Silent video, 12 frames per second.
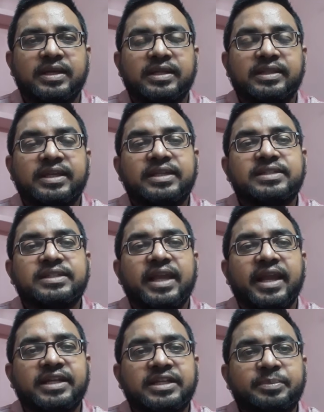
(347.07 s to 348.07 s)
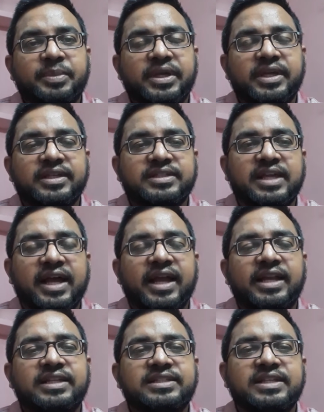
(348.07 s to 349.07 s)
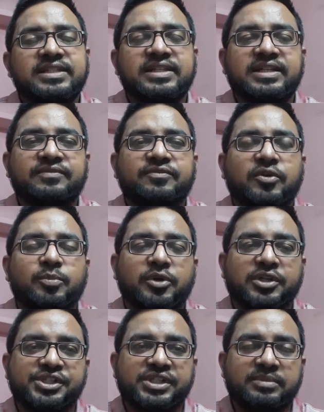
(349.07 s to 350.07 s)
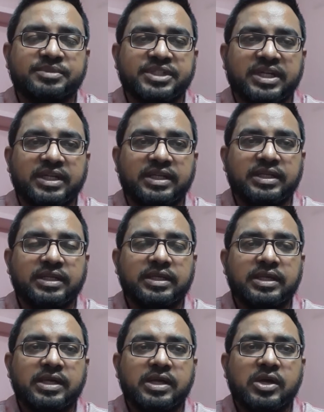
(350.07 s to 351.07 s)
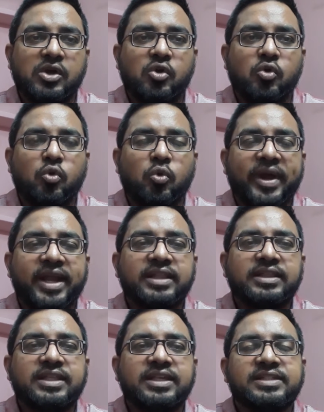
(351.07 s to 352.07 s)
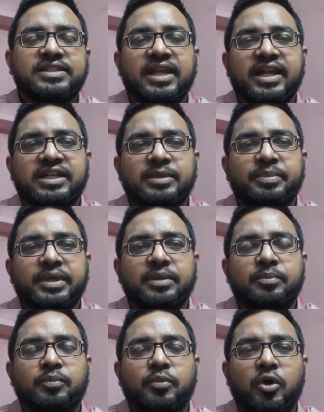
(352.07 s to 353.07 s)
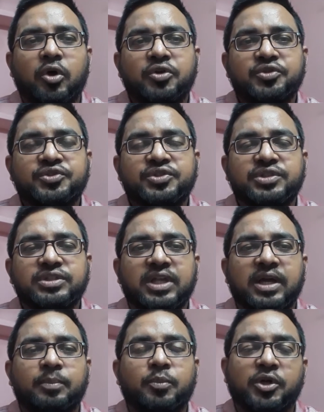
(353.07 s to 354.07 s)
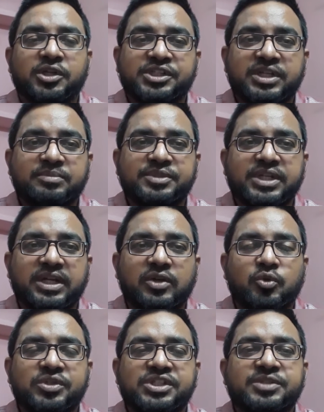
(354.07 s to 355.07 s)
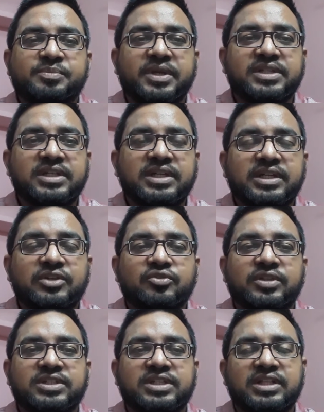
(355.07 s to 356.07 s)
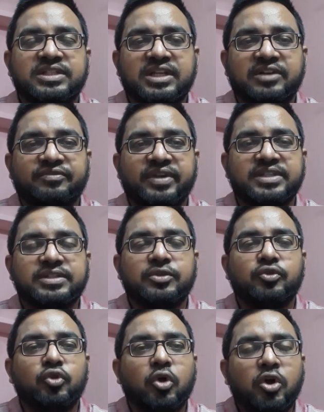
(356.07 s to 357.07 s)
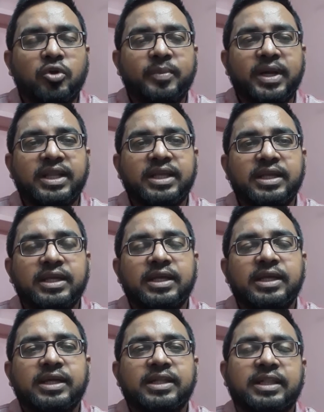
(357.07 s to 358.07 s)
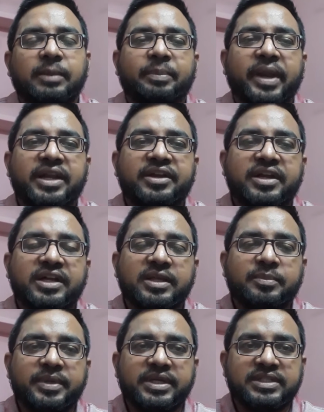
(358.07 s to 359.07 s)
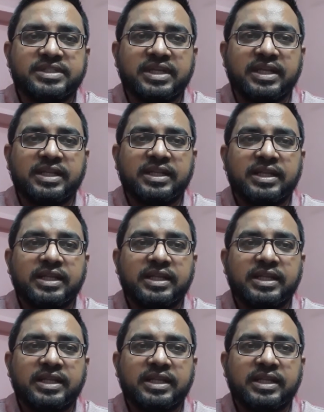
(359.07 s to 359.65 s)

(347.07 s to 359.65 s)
This ATP is highly sensitive for potassium channel. When this ATP blocks the potassium channel which is present into the cell surface, normally the pancreatic beta cell